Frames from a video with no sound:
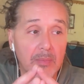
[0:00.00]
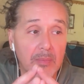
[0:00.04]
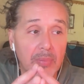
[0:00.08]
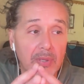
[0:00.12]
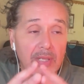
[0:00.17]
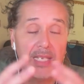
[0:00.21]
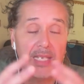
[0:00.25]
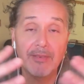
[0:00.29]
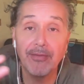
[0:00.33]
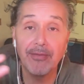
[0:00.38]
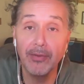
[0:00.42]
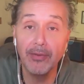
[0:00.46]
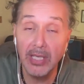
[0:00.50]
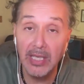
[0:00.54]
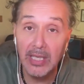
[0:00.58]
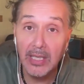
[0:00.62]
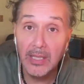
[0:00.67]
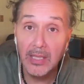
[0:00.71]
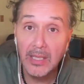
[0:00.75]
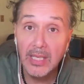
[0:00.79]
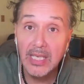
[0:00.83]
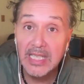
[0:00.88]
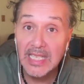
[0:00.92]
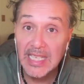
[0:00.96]
playfully
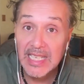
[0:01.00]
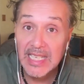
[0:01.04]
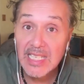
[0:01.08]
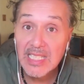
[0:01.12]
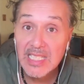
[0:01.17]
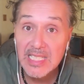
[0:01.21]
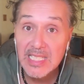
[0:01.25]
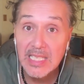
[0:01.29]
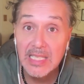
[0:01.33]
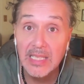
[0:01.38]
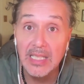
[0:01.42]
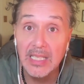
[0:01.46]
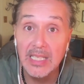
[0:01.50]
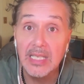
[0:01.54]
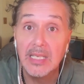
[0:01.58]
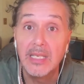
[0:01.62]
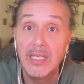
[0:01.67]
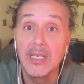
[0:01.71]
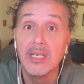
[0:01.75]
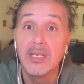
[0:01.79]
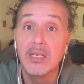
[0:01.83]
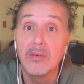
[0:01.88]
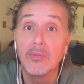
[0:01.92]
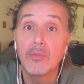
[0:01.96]
and innocently,
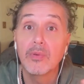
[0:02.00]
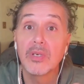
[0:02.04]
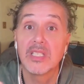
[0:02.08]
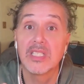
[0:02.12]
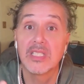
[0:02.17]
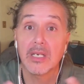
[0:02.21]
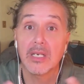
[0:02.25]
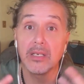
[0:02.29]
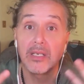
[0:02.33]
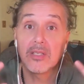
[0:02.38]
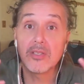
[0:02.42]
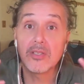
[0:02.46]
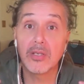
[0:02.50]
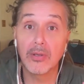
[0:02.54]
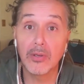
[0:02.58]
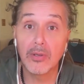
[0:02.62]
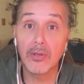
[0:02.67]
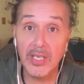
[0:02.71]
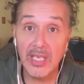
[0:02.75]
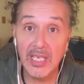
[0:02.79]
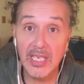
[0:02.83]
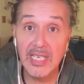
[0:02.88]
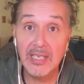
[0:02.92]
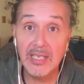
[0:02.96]
we started to
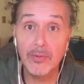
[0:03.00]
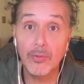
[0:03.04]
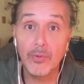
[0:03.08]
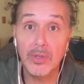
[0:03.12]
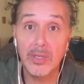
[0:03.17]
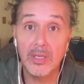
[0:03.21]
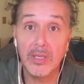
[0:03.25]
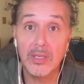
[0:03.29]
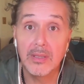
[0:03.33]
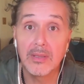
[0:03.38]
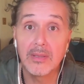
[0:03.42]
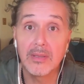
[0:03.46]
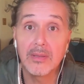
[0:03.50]
look inward.